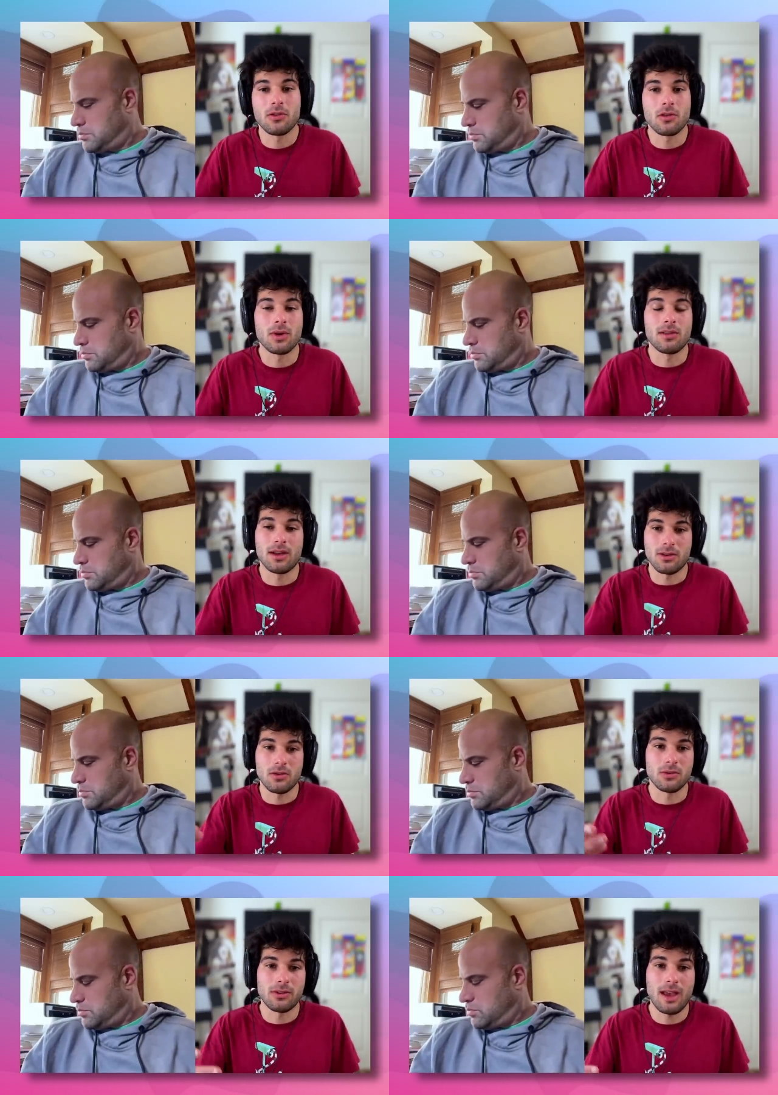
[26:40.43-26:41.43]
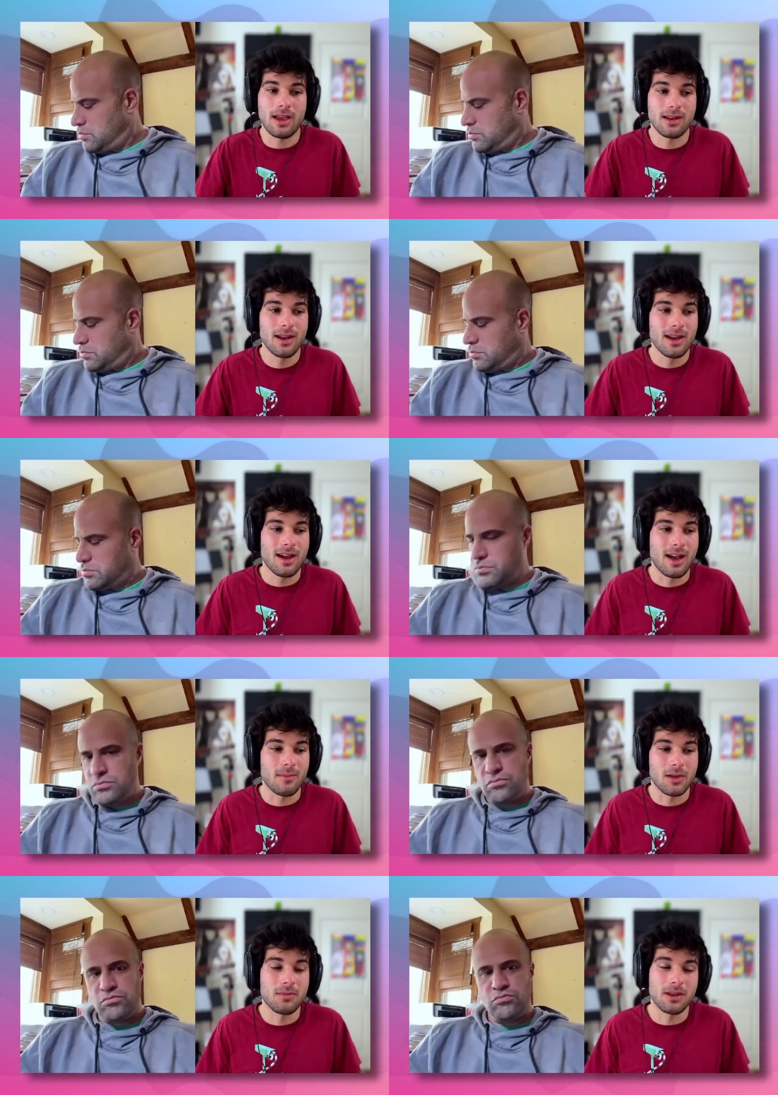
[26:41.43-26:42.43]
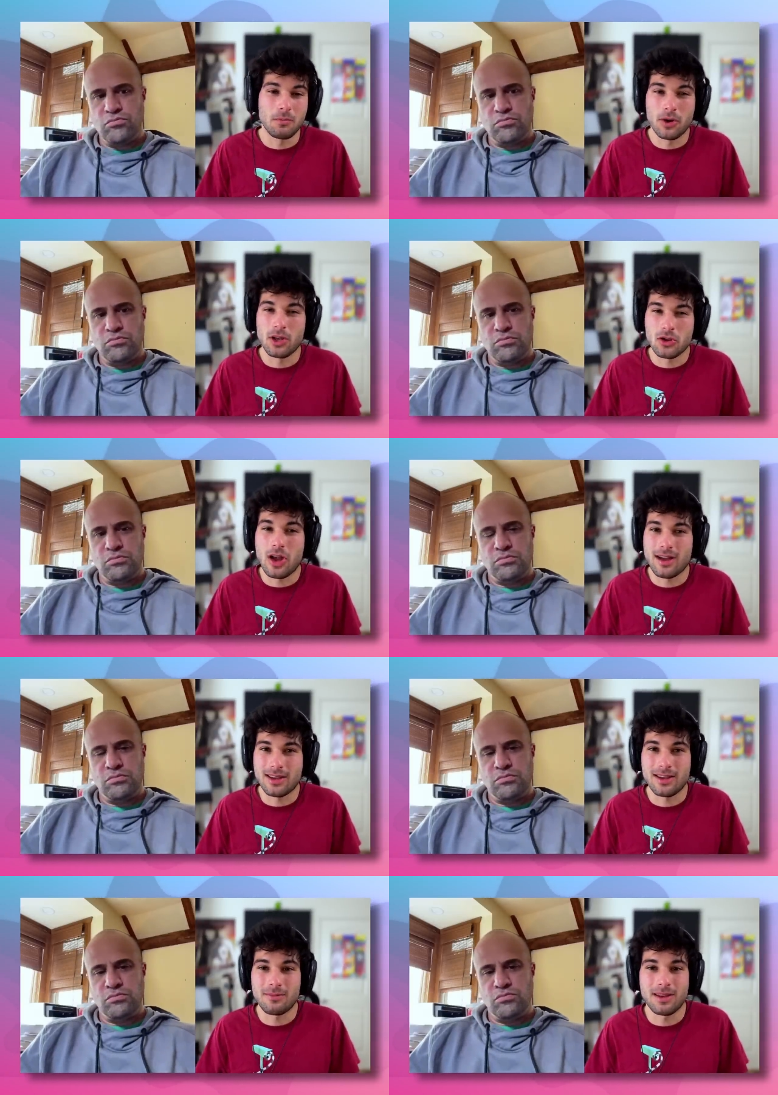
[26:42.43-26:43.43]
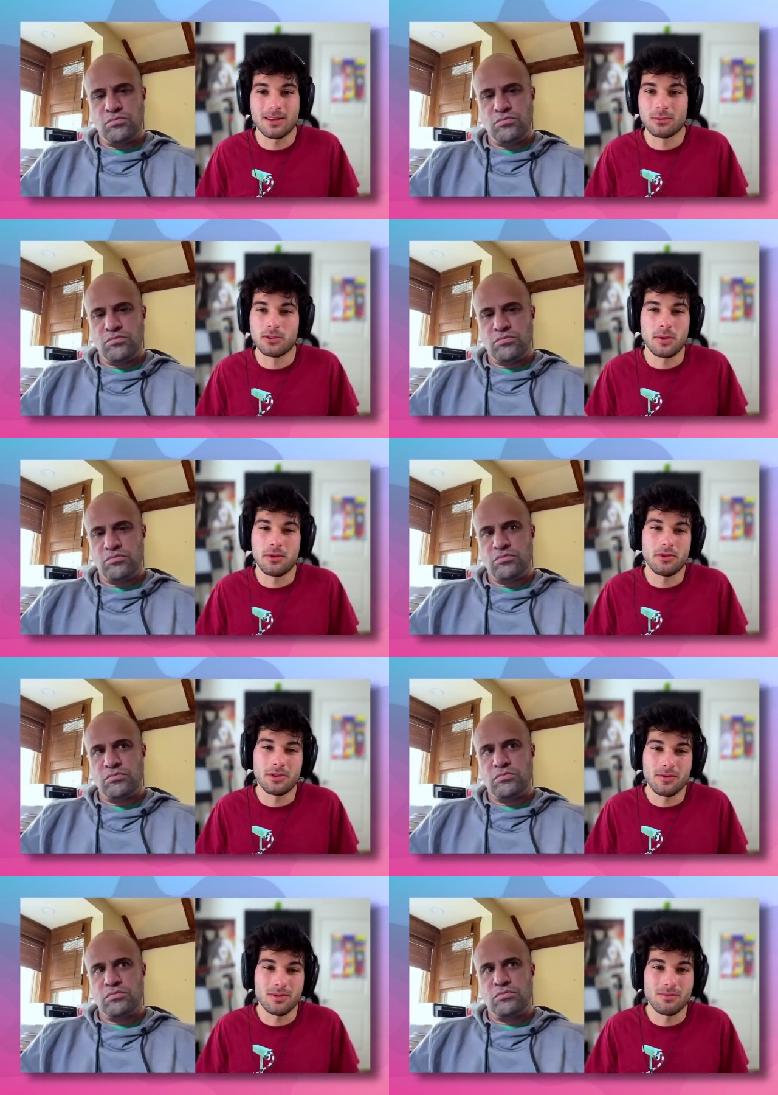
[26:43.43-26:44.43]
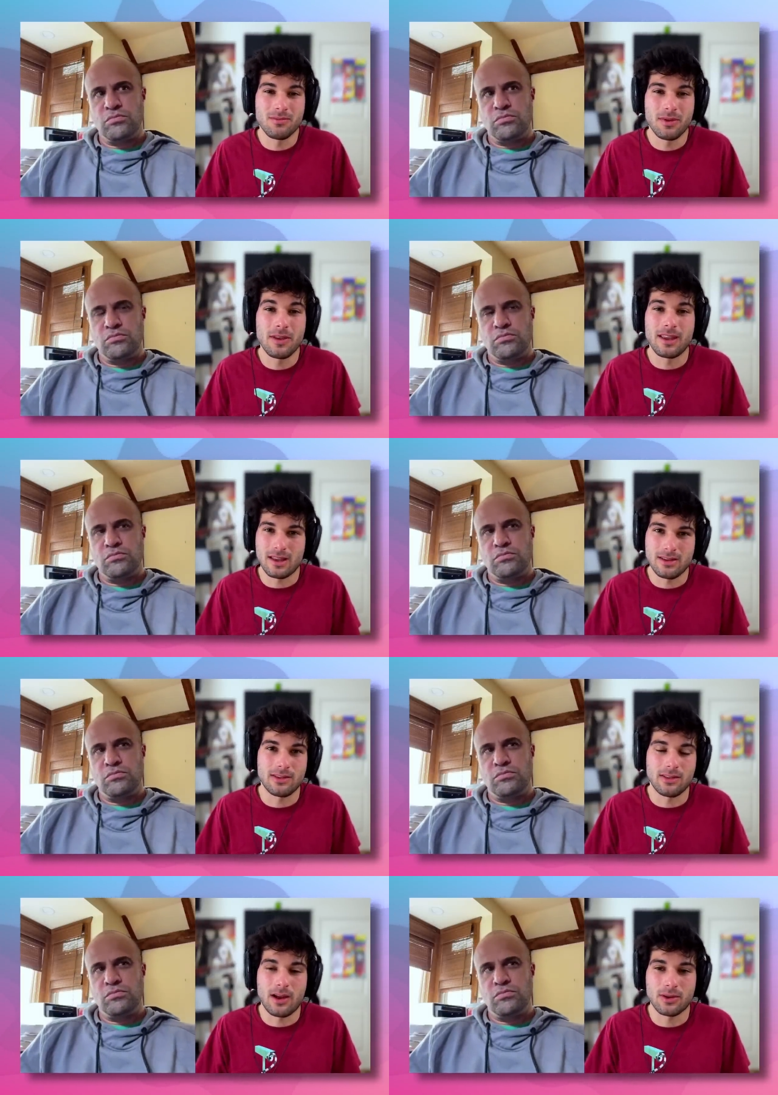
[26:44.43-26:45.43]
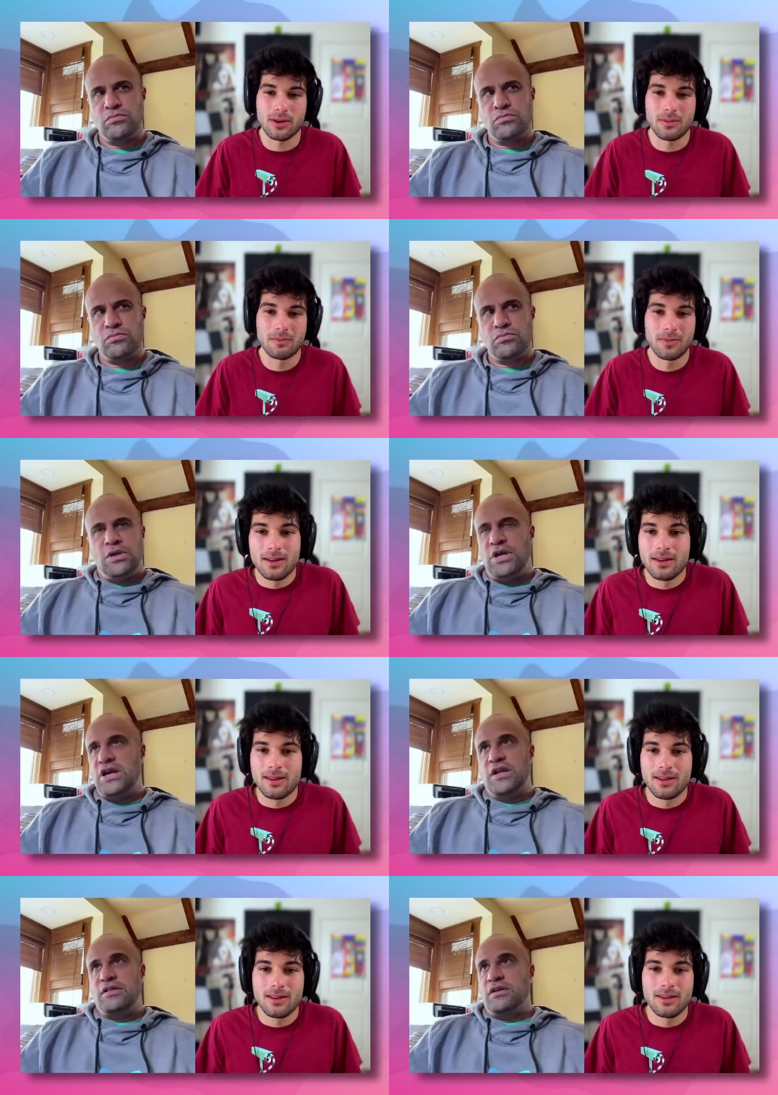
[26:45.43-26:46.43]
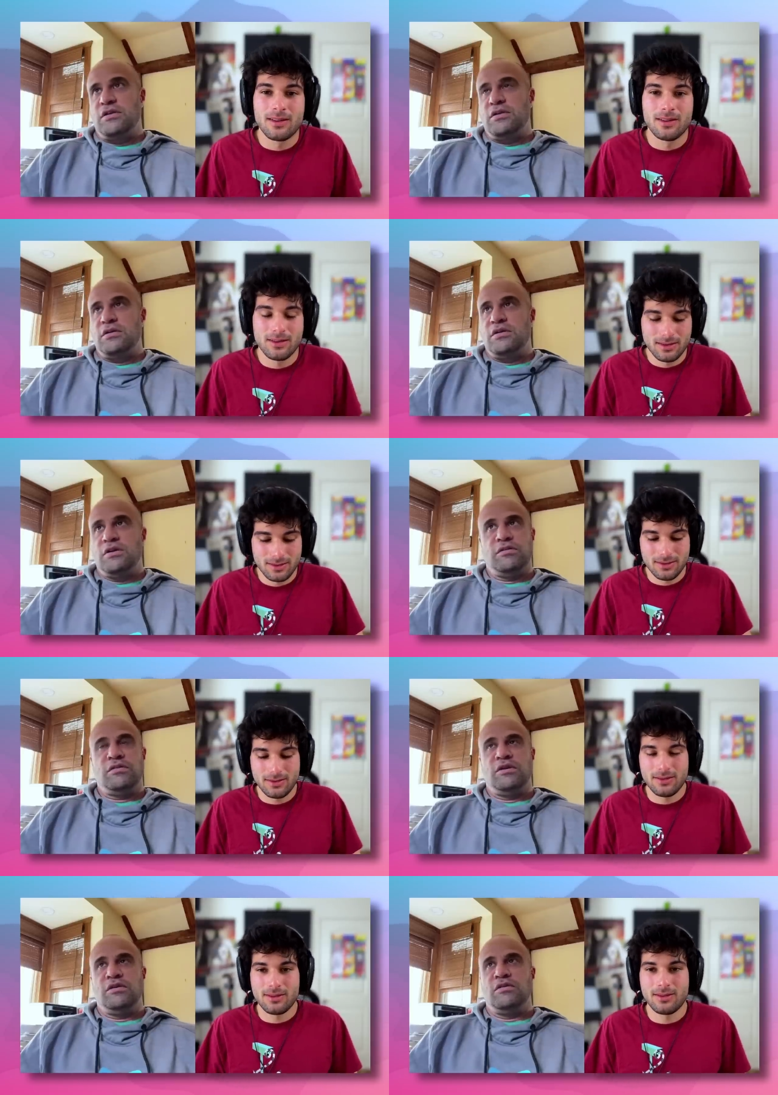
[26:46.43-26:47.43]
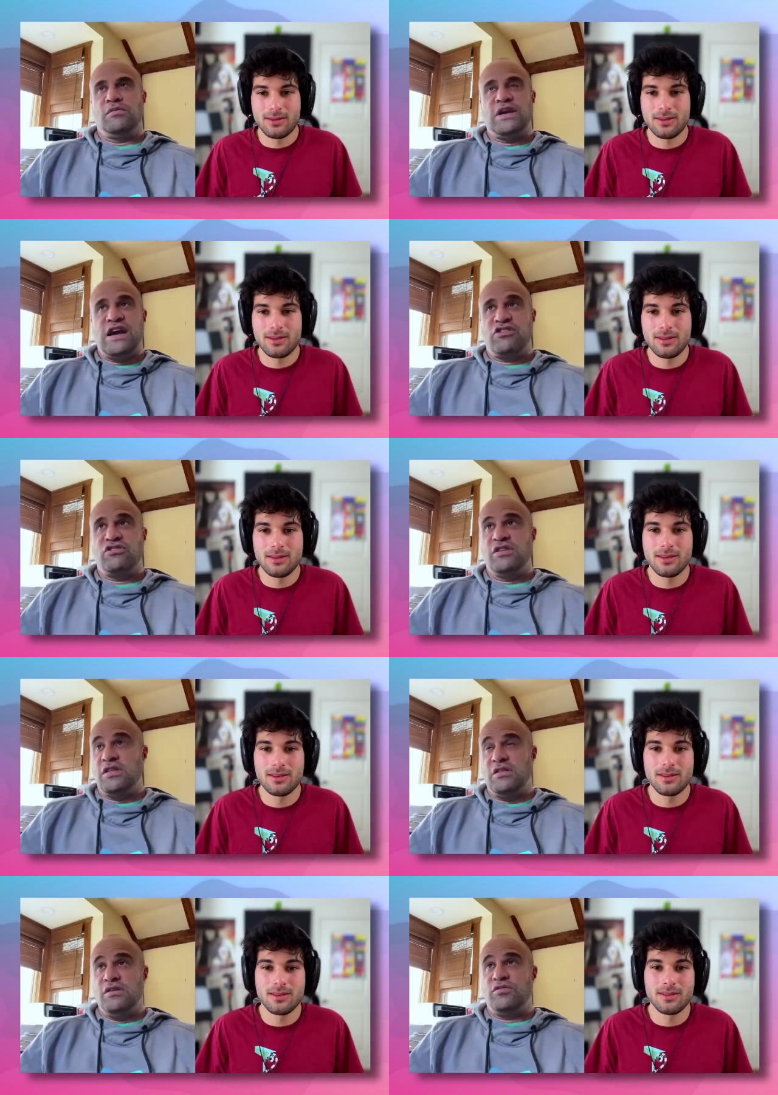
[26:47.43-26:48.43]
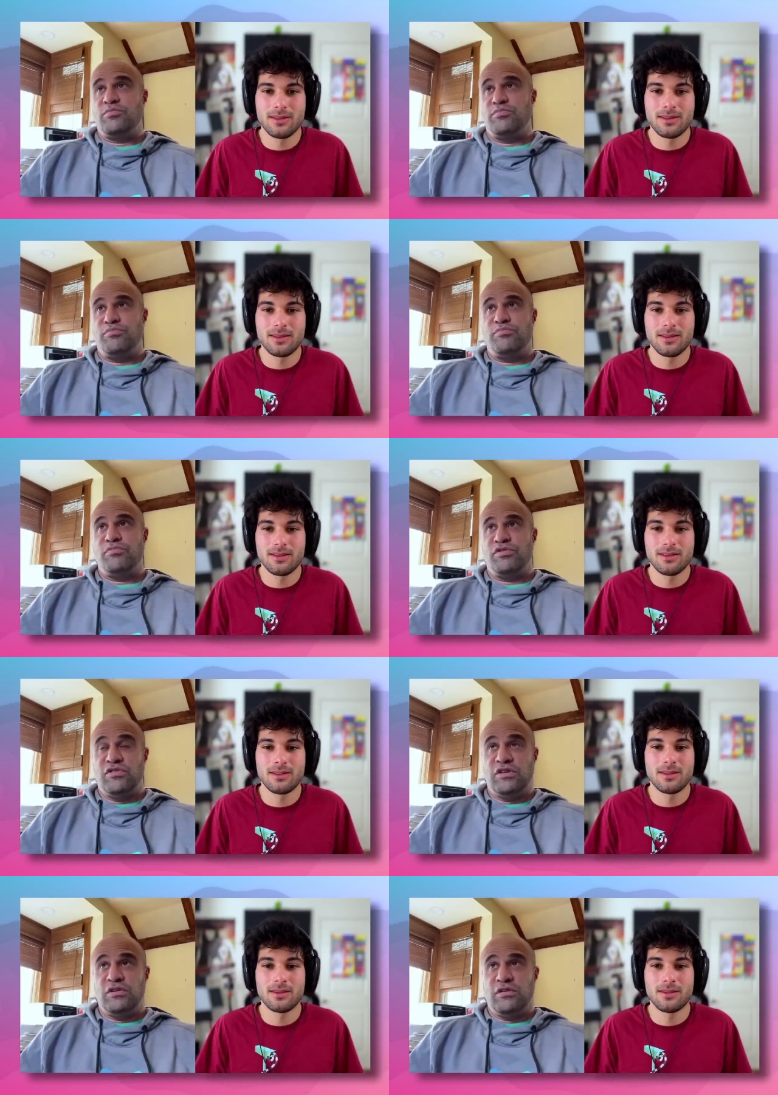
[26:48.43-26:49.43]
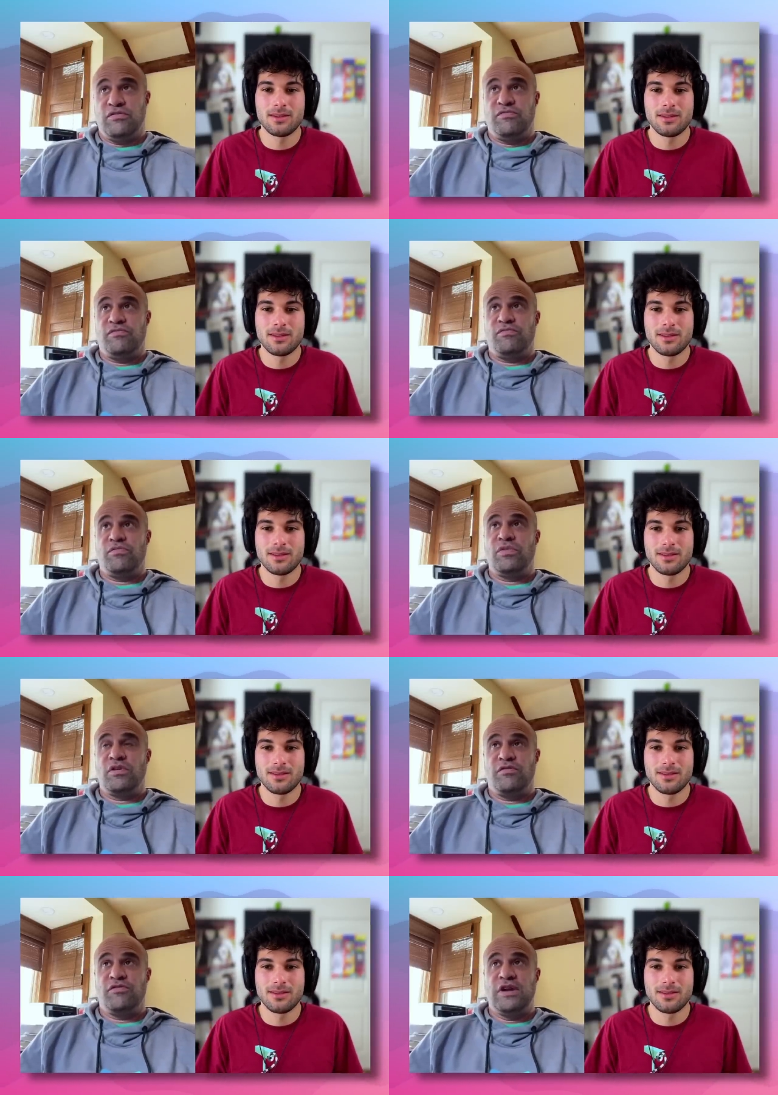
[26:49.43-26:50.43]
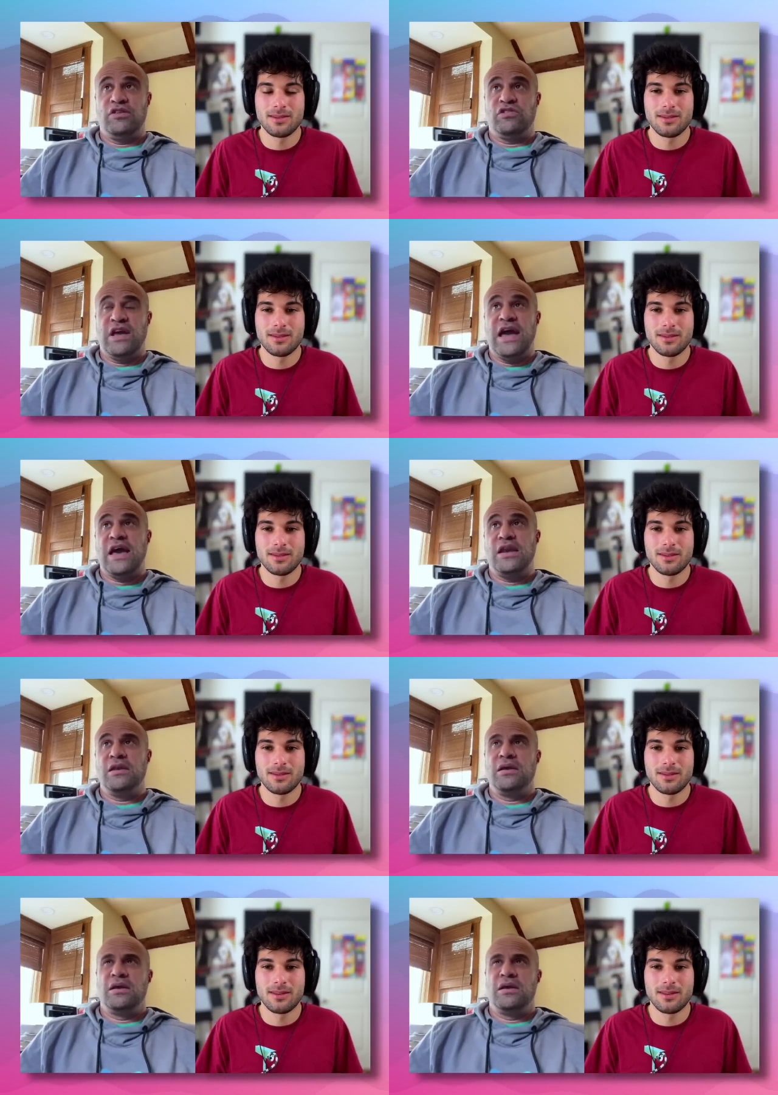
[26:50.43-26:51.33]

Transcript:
Speaker 1: to it, like you said, um, it'd be pretty shocking because most people don't even think that this is out there.
Speaker 2: Yeah, and I think yeah, the the reaction that these particular uh, friends had